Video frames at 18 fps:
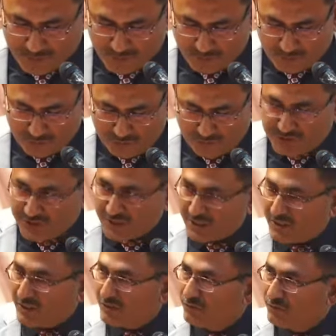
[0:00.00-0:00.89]
whose
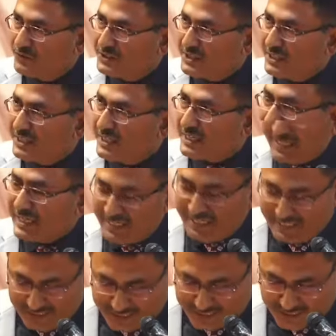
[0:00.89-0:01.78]
visionary
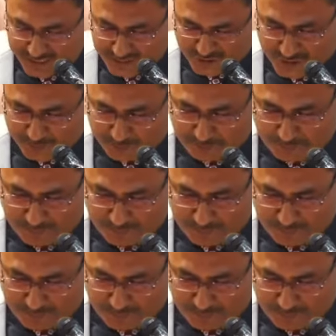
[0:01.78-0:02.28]
leadership